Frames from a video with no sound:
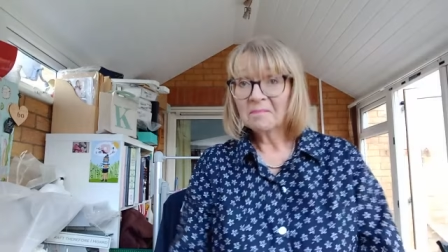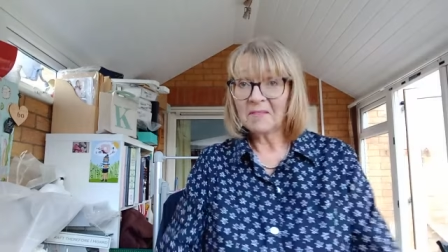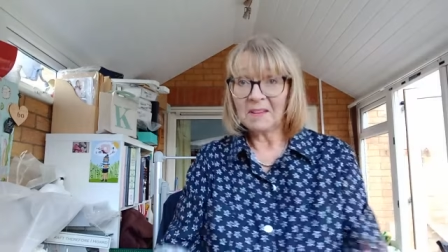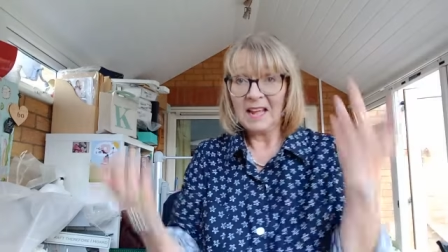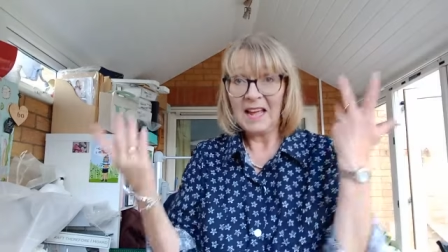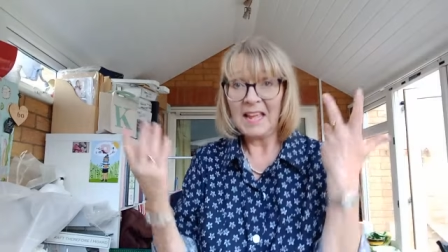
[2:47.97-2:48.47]

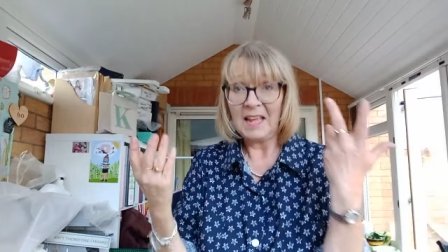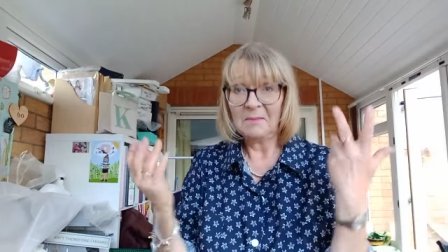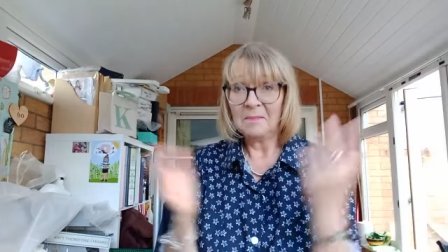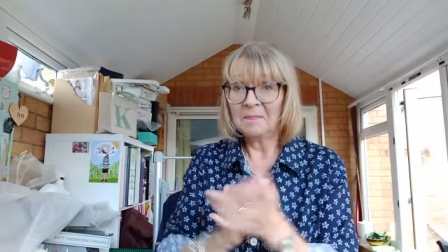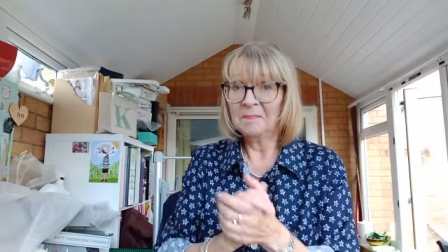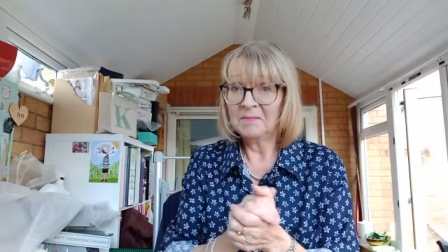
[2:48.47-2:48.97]
But hey,
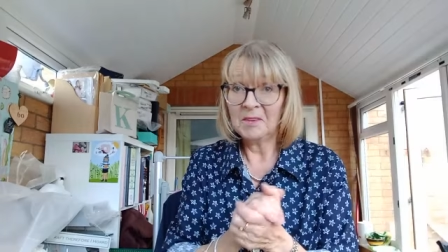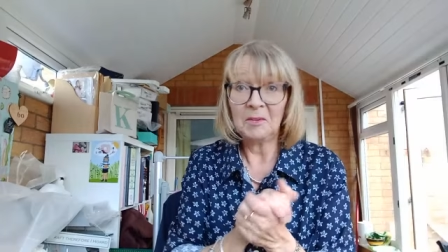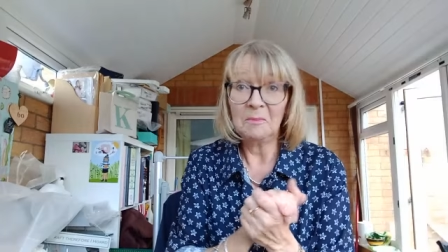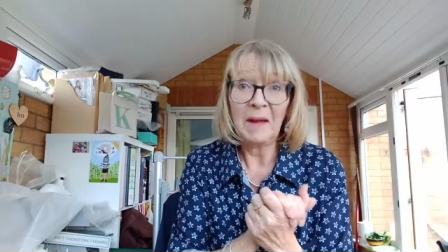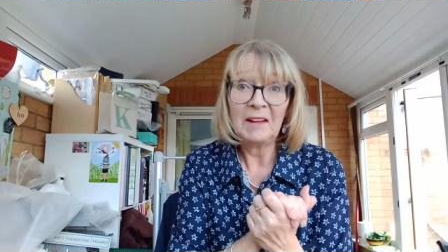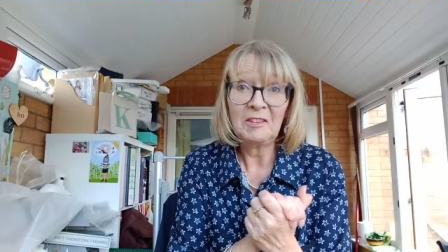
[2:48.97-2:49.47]

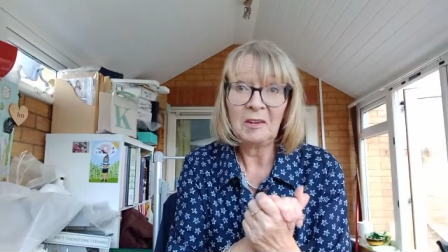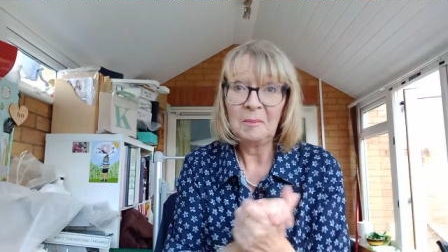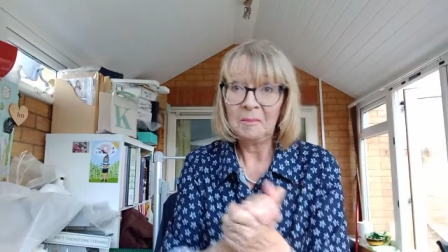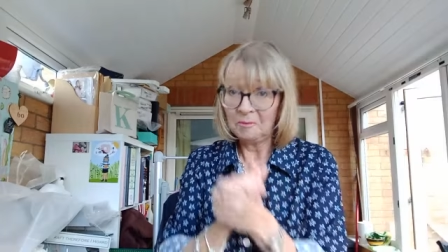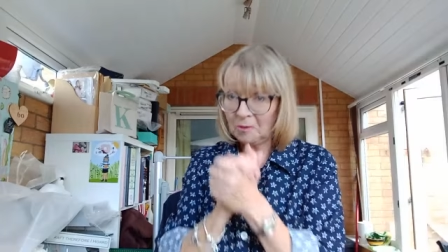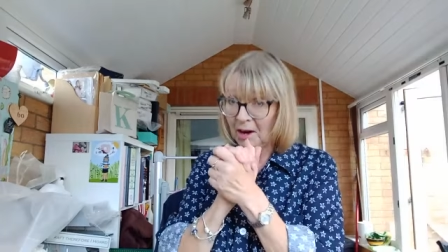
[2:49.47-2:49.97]
doesn't matter.
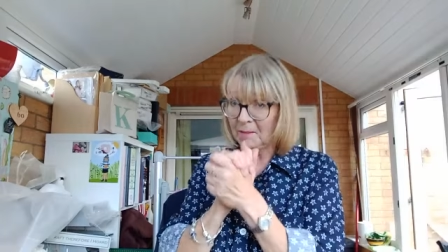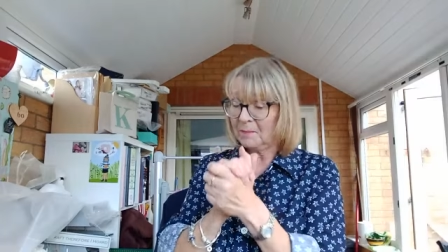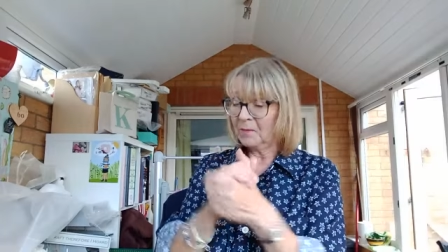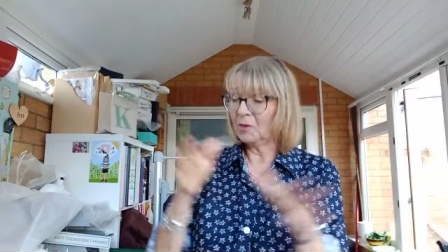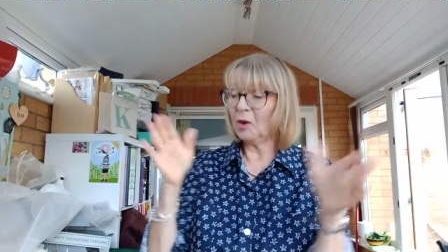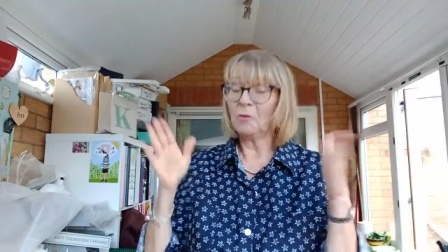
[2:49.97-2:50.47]
Right,
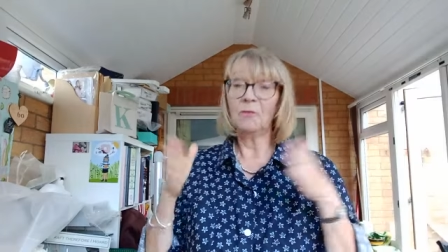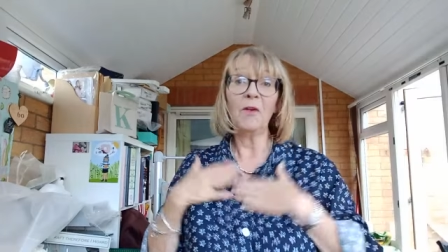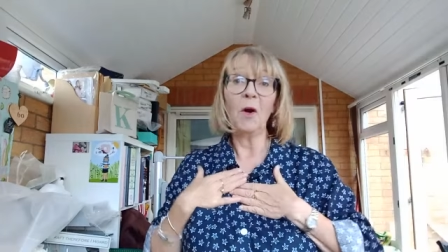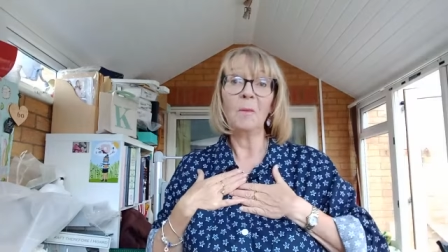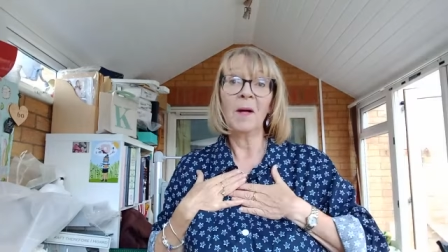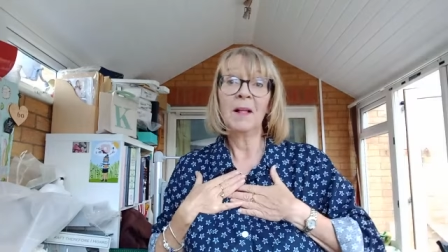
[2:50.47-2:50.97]
so
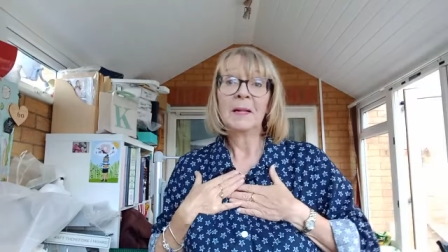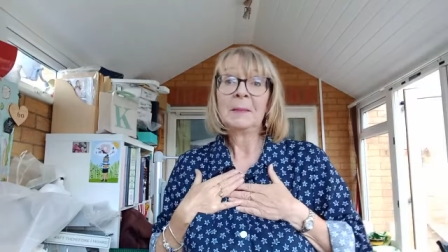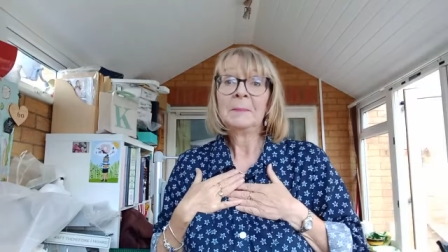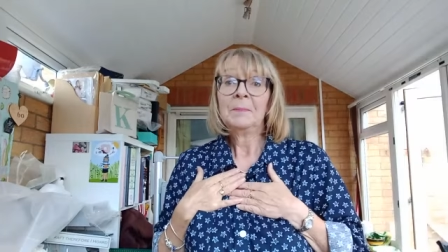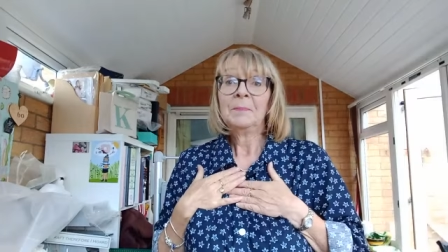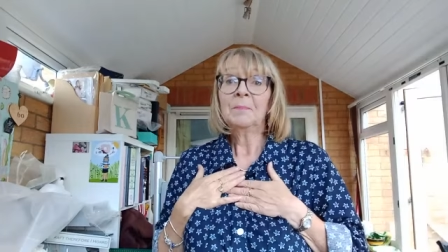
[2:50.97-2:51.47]
from
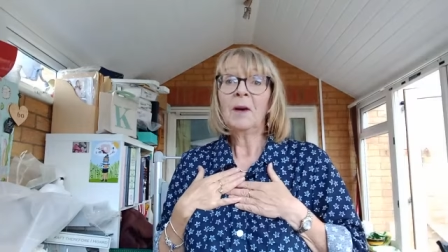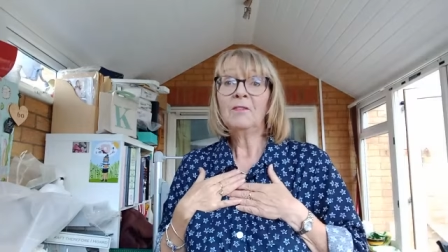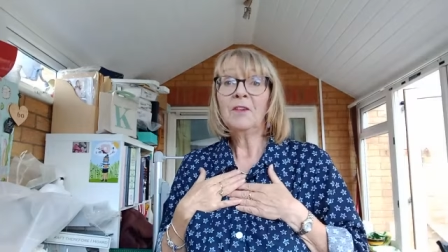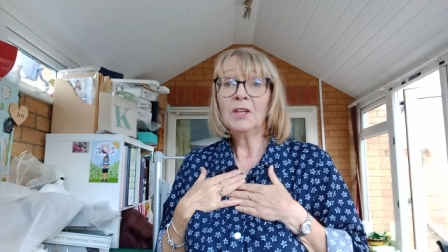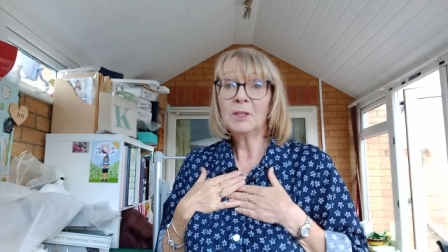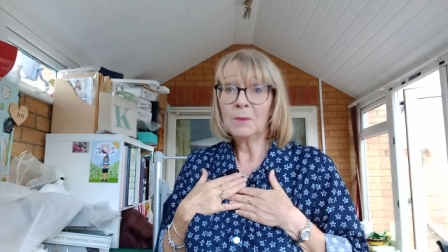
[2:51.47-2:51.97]
my
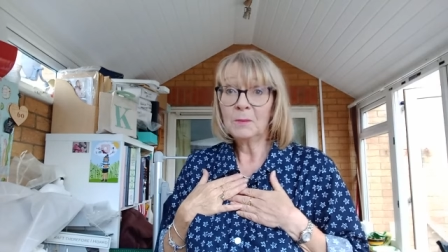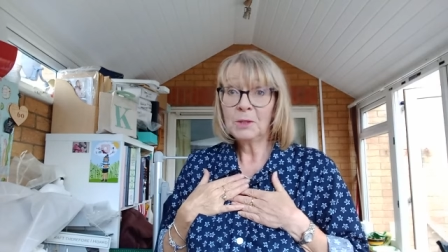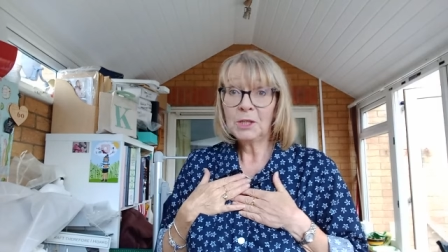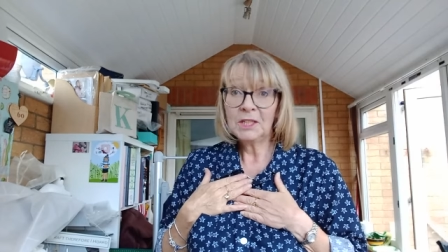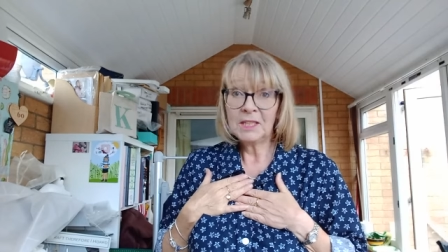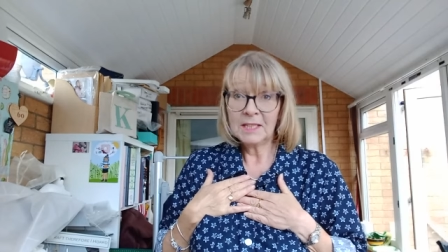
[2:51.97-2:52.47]
first one,
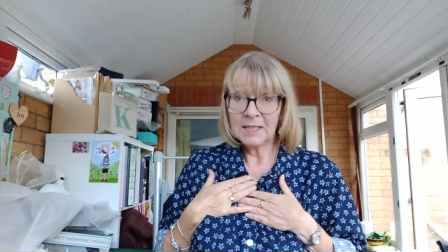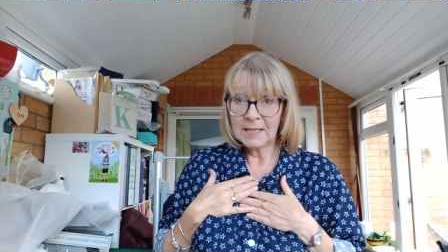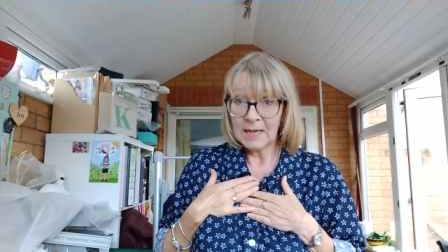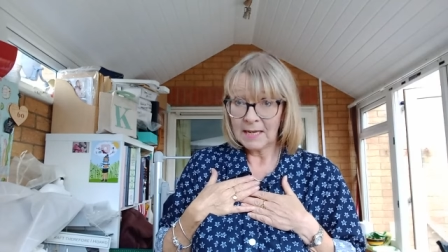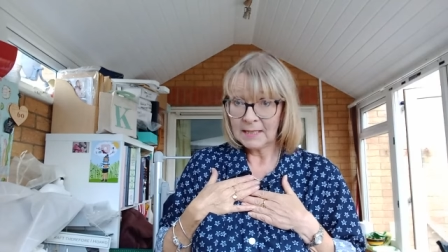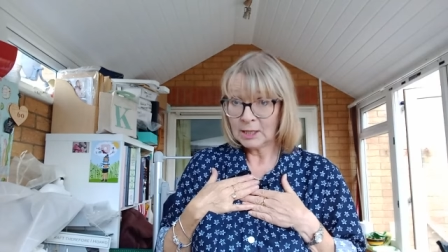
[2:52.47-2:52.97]
which is a
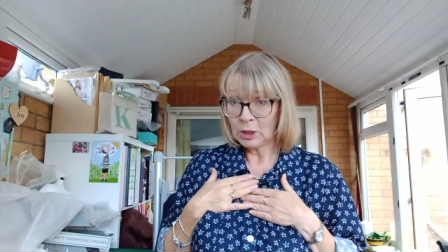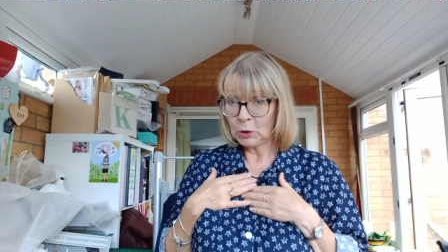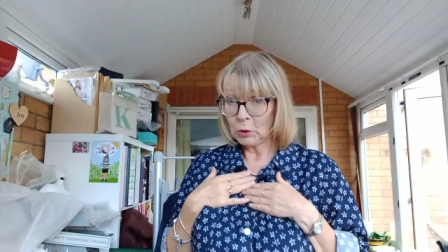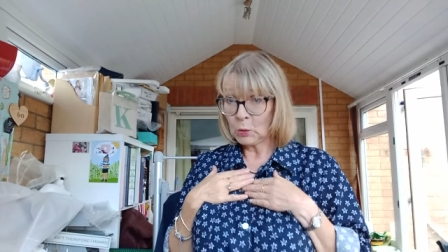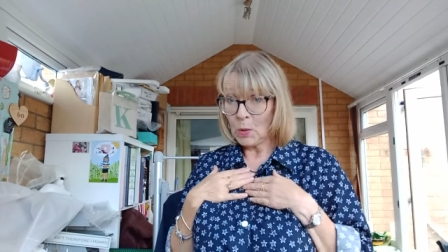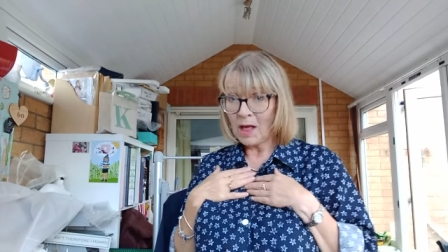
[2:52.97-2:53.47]
success,
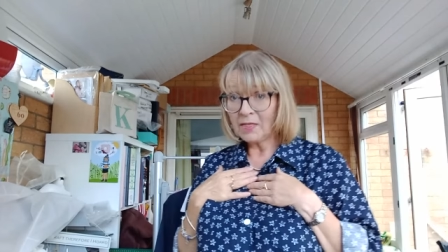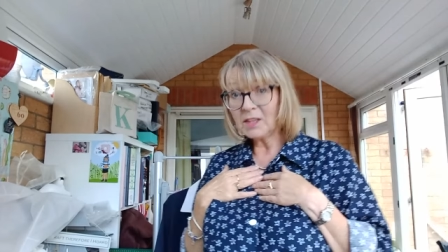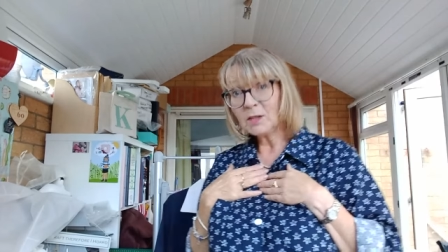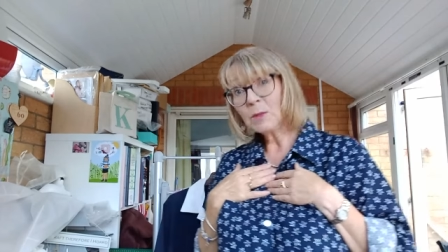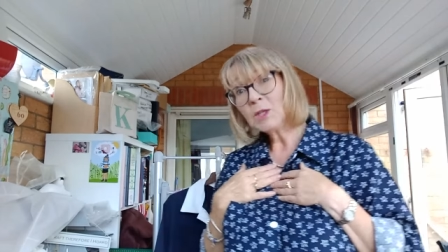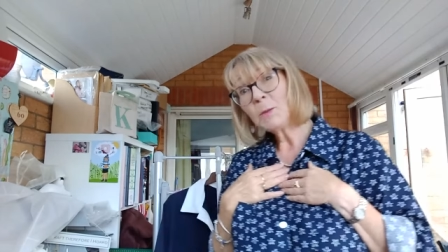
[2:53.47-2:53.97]
to
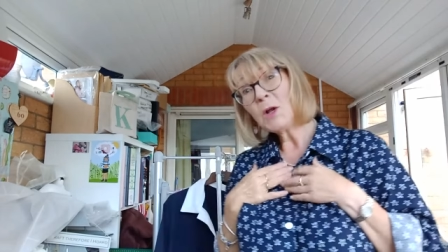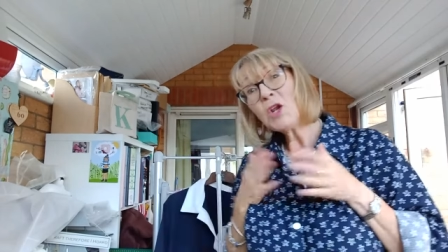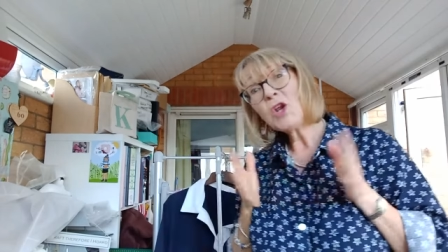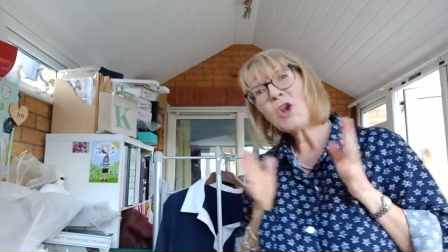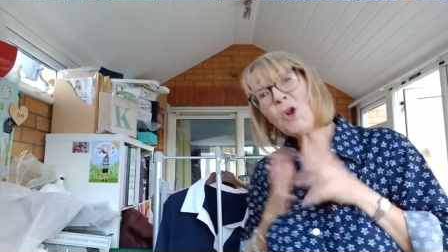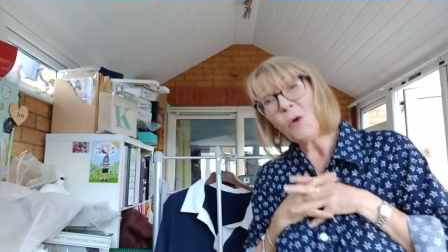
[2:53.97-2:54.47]
others which were
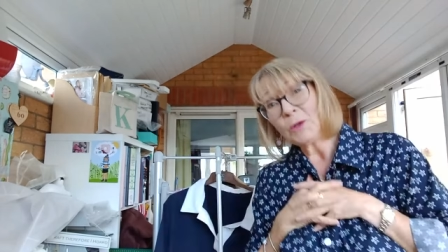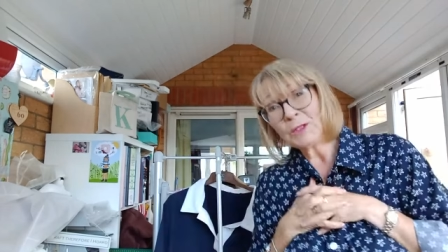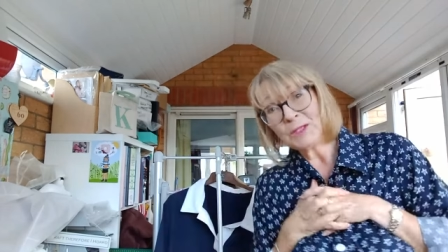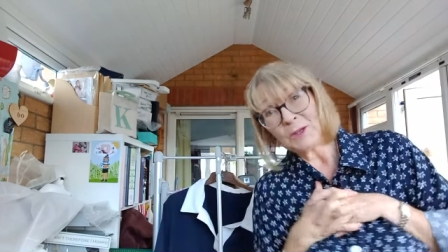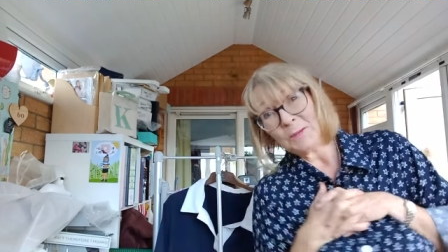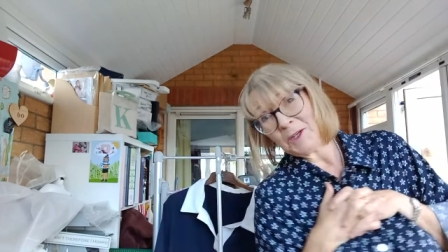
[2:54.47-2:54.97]
not
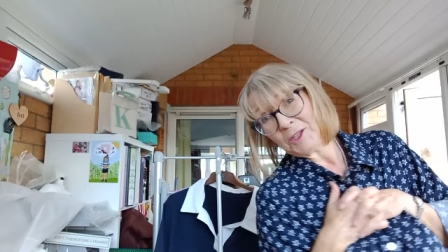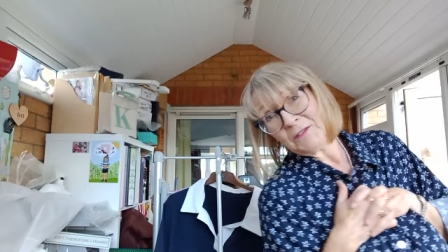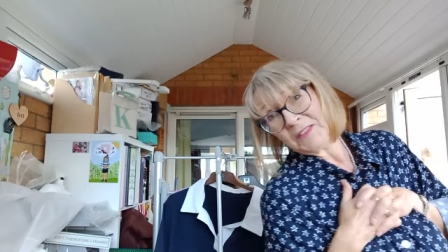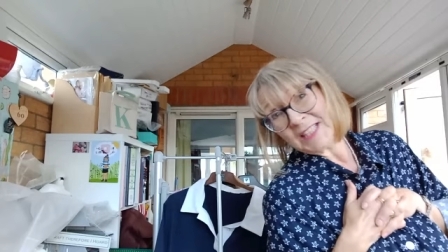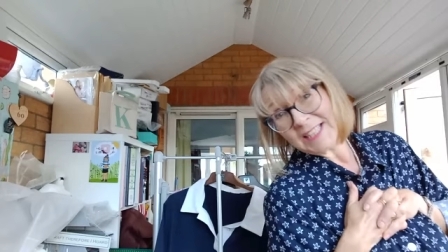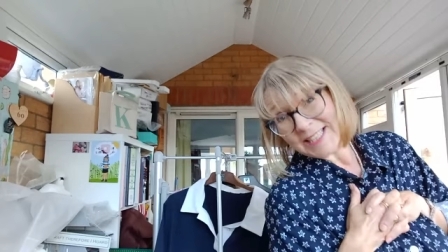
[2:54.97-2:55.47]
so much
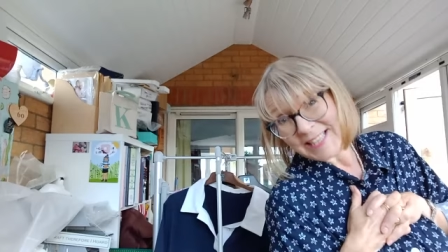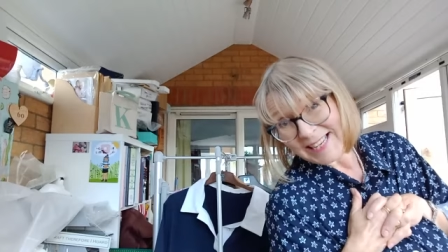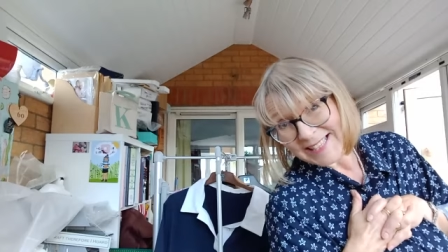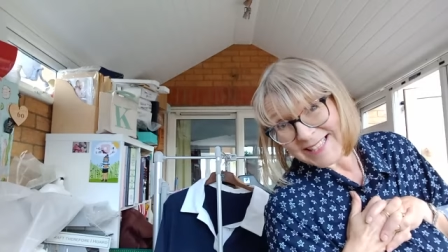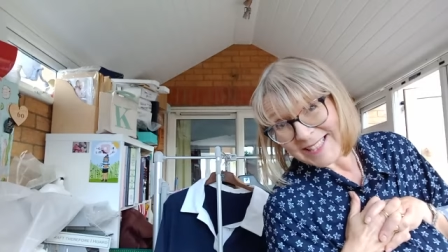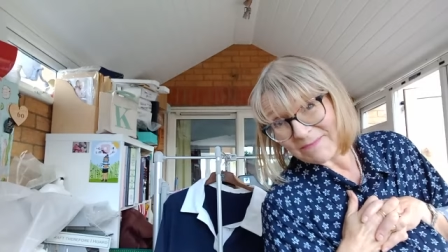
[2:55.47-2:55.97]
of a
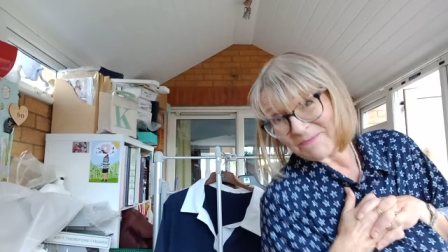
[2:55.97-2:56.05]
success.